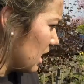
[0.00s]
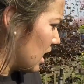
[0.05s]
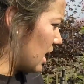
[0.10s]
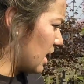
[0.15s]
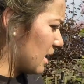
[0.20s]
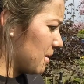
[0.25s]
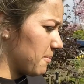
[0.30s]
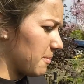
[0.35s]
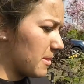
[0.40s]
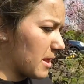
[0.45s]

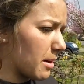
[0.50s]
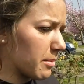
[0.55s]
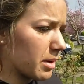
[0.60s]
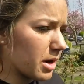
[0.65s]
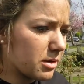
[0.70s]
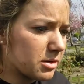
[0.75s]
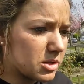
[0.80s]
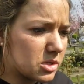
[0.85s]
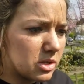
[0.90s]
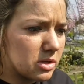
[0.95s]
Um, yeah, I'm
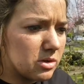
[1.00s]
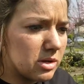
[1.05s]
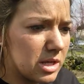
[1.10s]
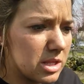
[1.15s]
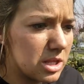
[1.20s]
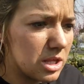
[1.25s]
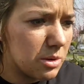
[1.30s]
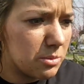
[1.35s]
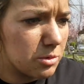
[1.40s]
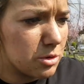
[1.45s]
going to get
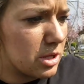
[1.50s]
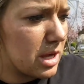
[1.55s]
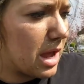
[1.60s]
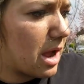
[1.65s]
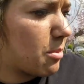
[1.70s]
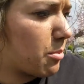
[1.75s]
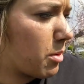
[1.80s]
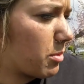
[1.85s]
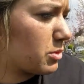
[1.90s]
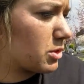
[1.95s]
the jet wash
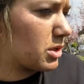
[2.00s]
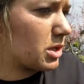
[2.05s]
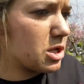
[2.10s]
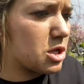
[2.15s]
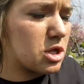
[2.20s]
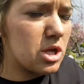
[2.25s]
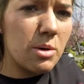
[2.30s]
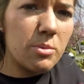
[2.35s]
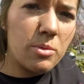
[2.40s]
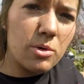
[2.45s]
out. I'm probably just going
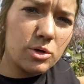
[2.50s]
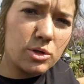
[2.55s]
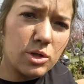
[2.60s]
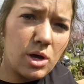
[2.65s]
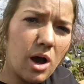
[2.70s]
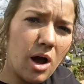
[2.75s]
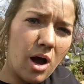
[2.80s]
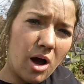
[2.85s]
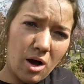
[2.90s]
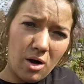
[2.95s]
to jet wash the
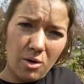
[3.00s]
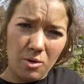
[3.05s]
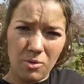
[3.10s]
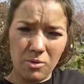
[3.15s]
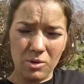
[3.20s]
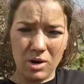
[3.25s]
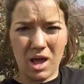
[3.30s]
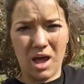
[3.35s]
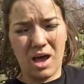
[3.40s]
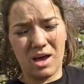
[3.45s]

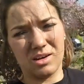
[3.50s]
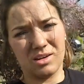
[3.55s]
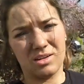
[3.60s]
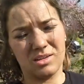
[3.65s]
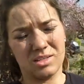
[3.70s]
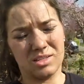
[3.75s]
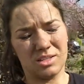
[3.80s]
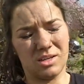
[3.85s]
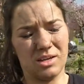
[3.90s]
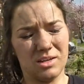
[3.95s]
whole
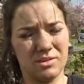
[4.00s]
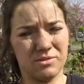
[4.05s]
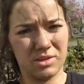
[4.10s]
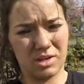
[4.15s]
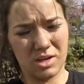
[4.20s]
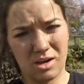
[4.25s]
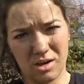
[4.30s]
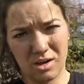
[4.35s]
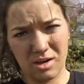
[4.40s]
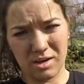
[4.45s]
underside of the
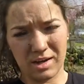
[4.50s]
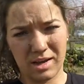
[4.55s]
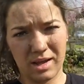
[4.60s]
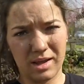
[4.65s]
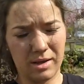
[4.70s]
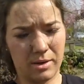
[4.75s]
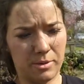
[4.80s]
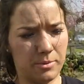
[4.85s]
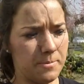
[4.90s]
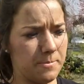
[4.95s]
car
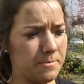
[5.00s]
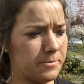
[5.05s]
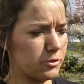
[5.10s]
now.